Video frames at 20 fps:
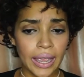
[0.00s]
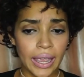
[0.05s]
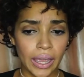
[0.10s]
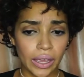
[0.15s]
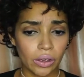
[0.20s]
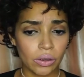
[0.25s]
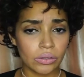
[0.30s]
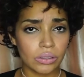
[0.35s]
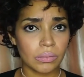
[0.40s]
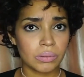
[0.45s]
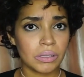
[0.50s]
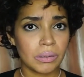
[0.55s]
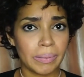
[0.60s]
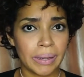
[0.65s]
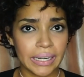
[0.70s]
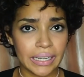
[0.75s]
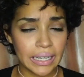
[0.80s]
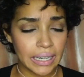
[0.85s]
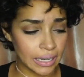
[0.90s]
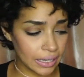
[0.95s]
It goes up to
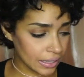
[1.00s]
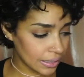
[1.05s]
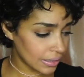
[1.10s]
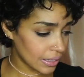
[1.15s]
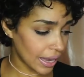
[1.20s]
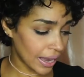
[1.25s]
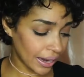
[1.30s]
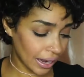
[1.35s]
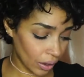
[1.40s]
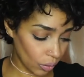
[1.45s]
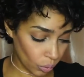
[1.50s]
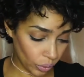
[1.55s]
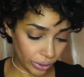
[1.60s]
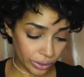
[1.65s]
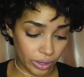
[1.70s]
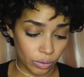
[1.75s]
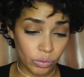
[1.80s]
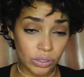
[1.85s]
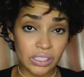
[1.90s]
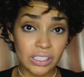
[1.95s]
my knees, and I wear
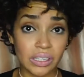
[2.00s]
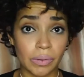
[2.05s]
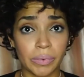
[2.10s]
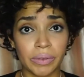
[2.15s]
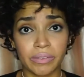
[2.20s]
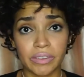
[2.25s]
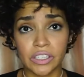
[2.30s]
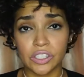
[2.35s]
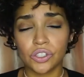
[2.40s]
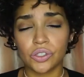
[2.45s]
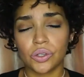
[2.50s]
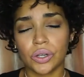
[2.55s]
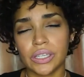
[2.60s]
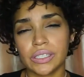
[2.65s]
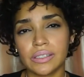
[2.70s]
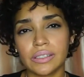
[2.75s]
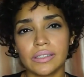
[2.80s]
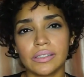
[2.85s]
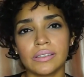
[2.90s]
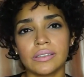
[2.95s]
them with some of these
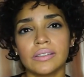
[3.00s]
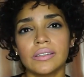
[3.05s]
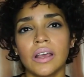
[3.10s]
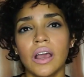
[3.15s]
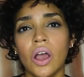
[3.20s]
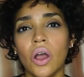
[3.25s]
dresses